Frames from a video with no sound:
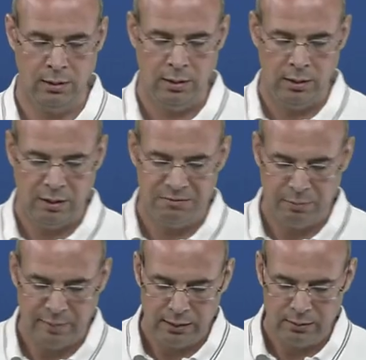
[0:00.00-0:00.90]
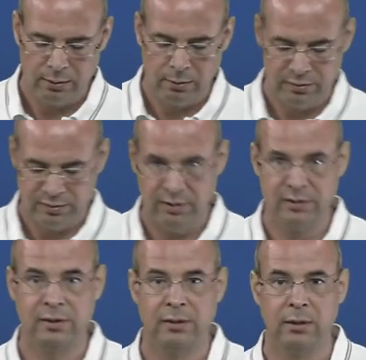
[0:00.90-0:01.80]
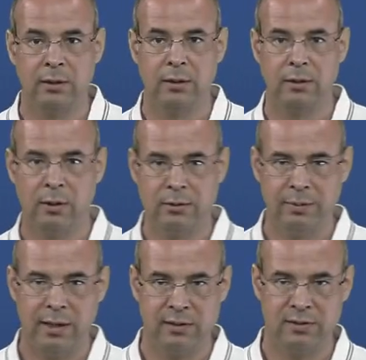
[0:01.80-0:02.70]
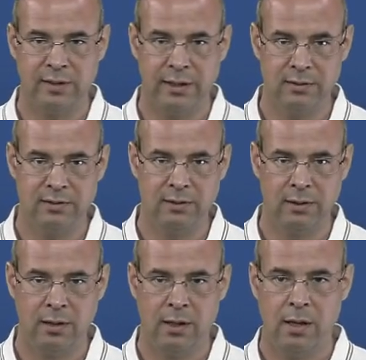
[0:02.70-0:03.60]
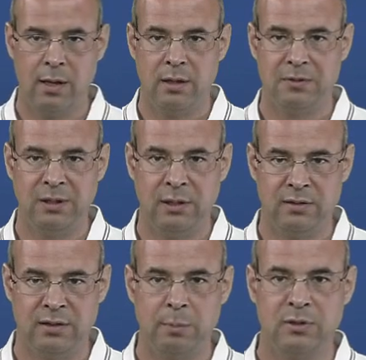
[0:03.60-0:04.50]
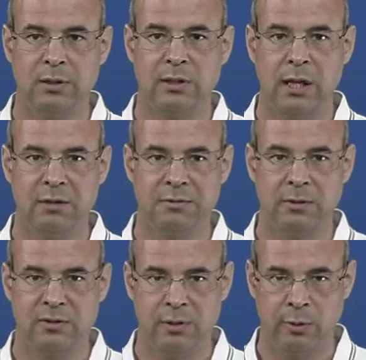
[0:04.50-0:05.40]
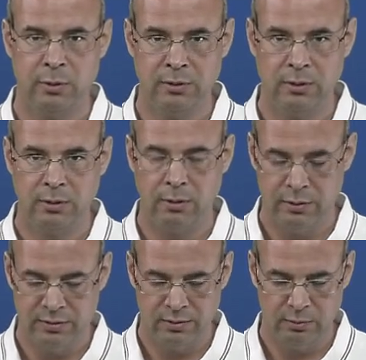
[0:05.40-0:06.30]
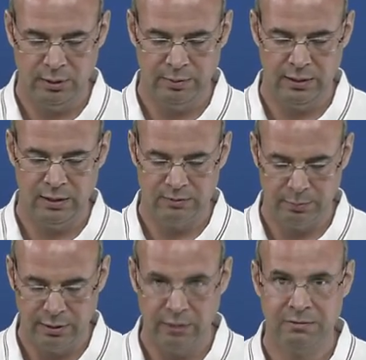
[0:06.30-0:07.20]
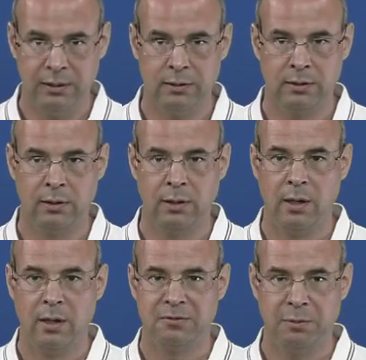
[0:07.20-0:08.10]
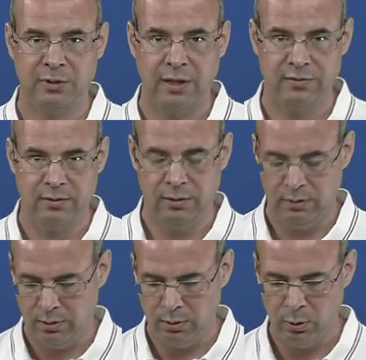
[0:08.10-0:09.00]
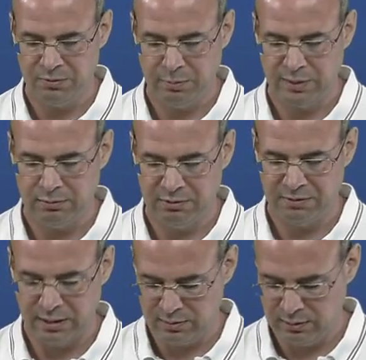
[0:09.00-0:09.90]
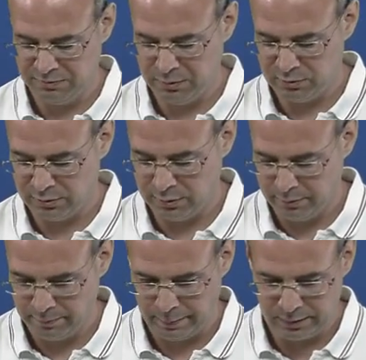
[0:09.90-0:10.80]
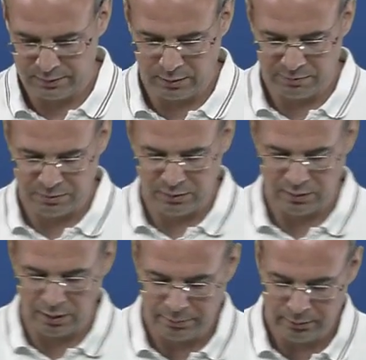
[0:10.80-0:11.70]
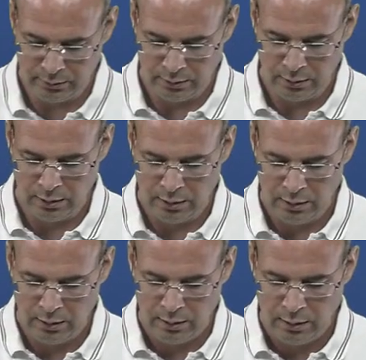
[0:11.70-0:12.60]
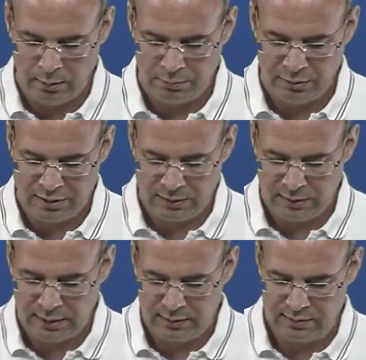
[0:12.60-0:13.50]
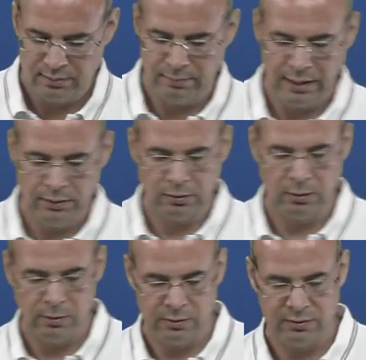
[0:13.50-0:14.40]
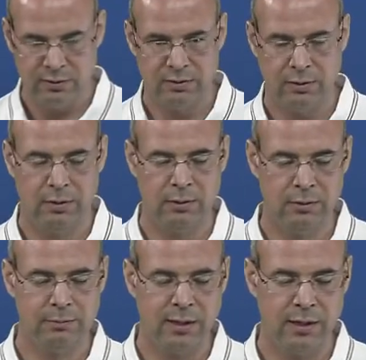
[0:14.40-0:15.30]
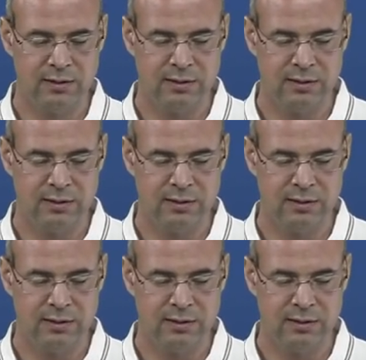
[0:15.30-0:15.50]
If the main clause is in a non-past tense, the subjunctival subordinate clause will be in the perfect, the present, or the periphrastic future. So, for example, present tense main clause, so a non-past